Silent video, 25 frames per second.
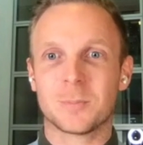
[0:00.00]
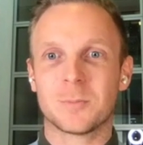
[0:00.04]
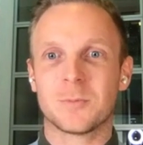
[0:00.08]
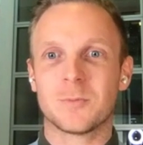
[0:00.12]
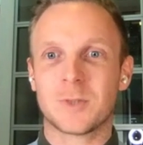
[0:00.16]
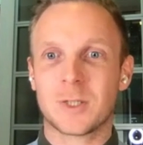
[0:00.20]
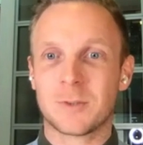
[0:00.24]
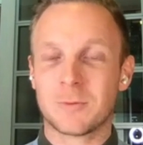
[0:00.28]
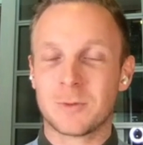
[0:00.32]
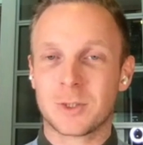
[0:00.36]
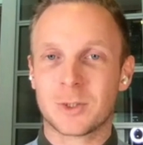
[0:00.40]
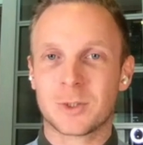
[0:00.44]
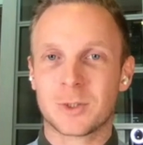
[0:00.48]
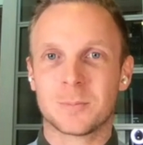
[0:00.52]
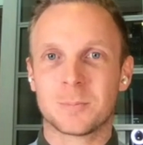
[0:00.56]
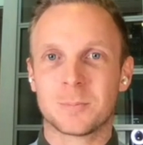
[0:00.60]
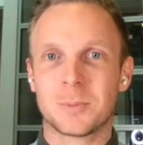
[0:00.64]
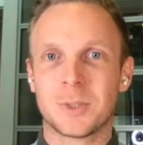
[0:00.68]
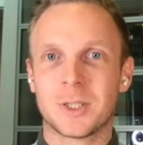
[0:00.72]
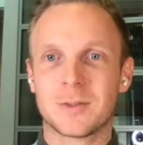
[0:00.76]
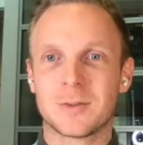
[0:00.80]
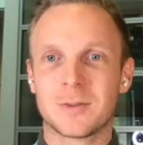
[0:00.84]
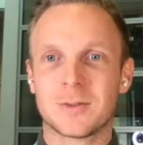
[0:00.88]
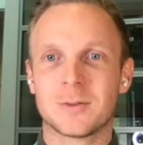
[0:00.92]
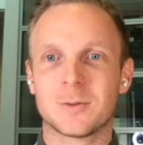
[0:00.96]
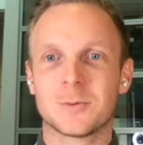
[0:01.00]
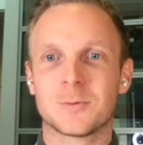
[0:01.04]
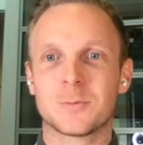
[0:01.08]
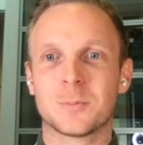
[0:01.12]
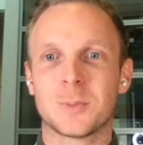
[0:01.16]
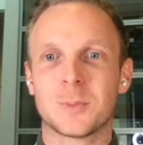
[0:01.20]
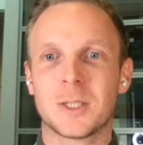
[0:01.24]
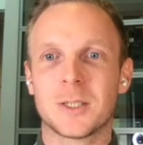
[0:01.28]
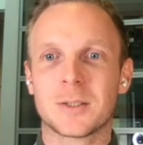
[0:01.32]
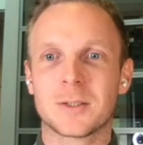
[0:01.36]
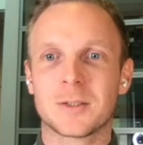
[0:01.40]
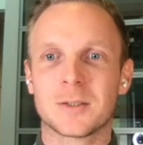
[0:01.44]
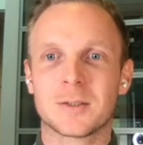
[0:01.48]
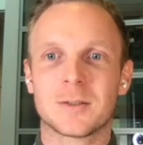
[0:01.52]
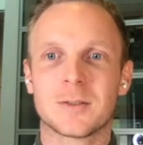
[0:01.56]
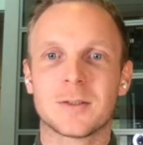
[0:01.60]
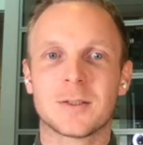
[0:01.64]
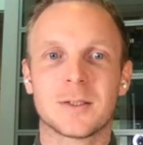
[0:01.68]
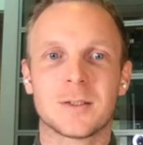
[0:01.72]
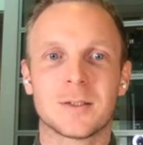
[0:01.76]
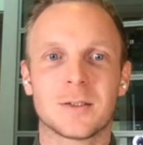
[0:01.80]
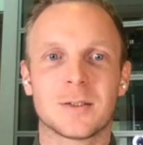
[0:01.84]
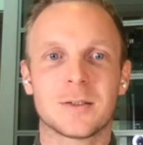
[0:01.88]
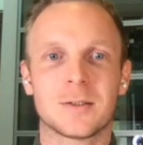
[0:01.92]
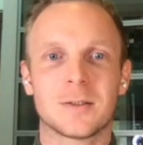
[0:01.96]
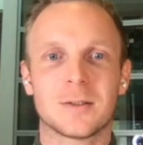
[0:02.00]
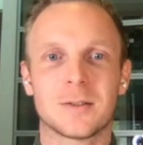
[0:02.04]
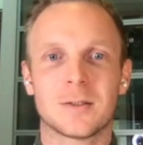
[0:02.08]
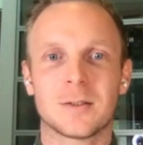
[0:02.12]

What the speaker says: very competitive market, and